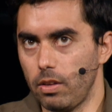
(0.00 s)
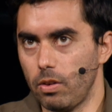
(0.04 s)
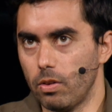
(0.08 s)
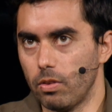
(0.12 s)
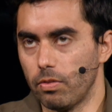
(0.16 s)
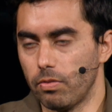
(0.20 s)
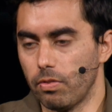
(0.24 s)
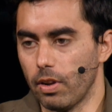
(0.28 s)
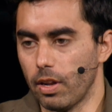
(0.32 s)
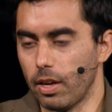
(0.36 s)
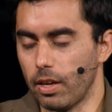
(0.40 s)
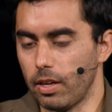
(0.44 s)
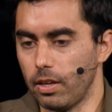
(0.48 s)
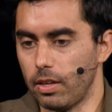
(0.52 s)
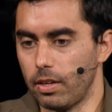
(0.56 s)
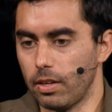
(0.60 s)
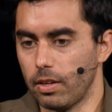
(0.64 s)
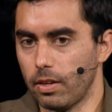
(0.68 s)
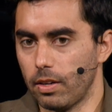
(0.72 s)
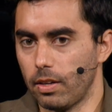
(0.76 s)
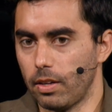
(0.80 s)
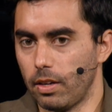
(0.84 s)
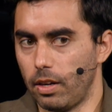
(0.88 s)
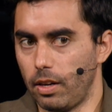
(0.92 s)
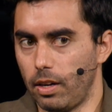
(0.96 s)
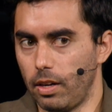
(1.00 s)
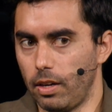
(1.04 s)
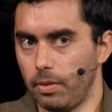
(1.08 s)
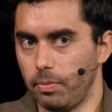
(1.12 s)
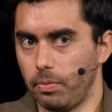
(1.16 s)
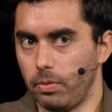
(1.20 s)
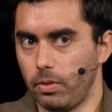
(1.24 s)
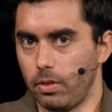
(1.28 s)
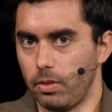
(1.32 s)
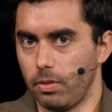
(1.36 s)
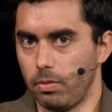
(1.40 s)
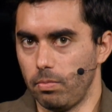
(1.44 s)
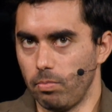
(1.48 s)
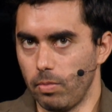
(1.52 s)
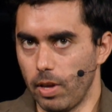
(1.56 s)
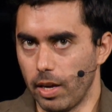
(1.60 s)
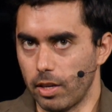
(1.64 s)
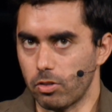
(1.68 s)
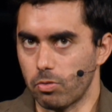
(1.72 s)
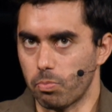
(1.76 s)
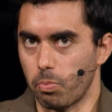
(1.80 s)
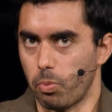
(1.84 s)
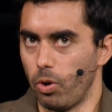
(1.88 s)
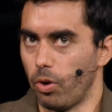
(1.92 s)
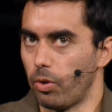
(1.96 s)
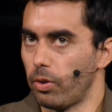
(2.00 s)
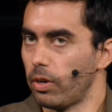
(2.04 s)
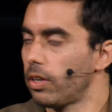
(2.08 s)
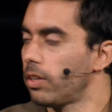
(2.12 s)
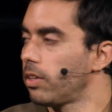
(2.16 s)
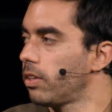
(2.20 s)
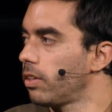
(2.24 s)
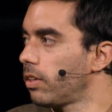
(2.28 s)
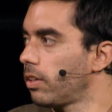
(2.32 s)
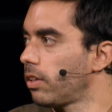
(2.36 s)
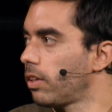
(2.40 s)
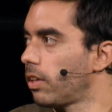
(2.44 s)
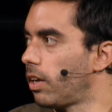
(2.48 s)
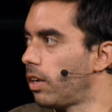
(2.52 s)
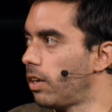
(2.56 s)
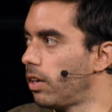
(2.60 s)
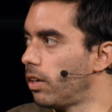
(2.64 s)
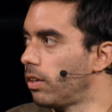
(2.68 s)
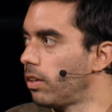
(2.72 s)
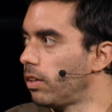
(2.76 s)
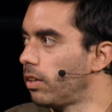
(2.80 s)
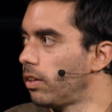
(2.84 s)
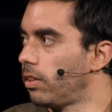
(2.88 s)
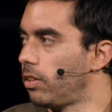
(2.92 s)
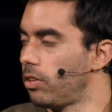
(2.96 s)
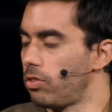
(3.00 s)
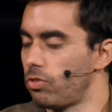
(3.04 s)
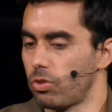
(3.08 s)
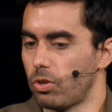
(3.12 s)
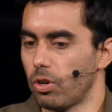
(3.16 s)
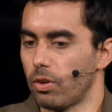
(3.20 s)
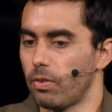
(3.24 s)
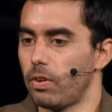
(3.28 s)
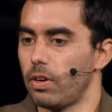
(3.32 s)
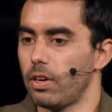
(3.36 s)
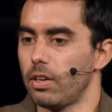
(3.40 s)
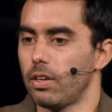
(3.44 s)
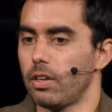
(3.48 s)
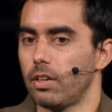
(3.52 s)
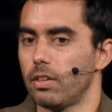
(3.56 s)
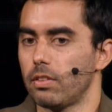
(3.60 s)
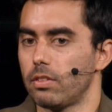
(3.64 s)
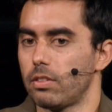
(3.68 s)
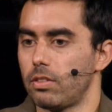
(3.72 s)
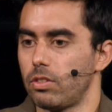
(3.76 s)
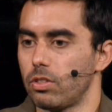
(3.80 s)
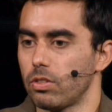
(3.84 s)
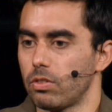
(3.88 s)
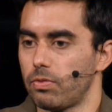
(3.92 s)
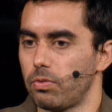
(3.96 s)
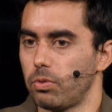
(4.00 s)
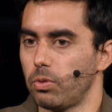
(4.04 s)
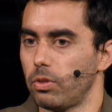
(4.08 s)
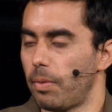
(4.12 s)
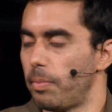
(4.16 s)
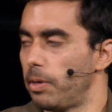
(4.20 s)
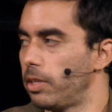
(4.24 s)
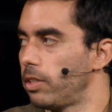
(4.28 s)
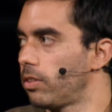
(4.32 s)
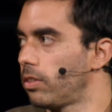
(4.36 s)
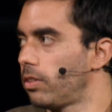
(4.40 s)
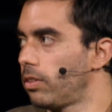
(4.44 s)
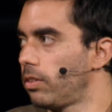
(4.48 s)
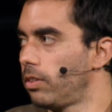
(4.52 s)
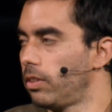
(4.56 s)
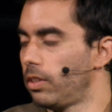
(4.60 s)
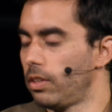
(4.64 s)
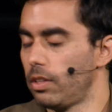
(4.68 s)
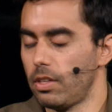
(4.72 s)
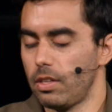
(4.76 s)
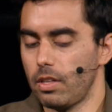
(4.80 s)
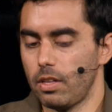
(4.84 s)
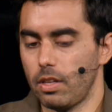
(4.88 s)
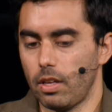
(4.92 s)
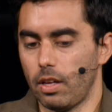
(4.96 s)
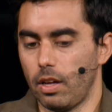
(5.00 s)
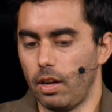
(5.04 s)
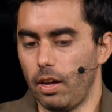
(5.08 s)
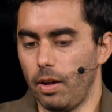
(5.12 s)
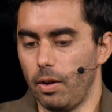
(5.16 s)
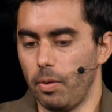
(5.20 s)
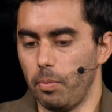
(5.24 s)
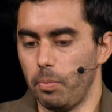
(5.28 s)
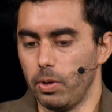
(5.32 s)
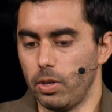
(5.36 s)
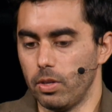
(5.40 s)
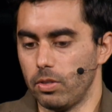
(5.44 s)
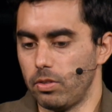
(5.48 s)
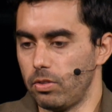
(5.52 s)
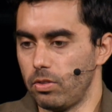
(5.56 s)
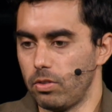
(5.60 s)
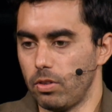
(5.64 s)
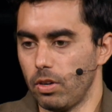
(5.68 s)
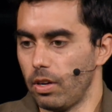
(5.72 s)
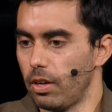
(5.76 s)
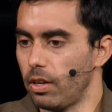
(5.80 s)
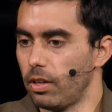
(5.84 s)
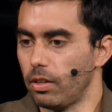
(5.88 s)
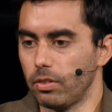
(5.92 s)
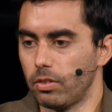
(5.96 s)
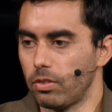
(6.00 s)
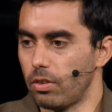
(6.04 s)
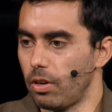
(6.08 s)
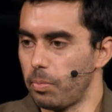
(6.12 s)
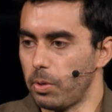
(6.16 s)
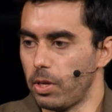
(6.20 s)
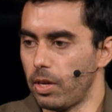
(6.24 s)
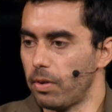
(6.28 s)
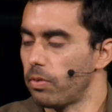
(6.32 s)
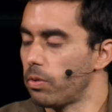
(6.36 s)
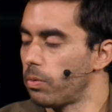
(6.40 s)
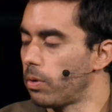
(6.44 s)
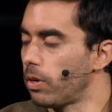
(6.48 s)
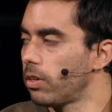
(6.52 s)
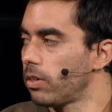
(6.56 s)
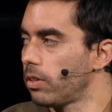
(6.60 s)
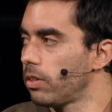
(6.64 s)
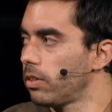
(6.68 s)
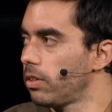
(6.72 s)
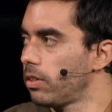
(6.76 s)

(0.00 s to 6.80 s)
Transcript: of like exploring and discovering is just fundamental because it's gonna be everywhere.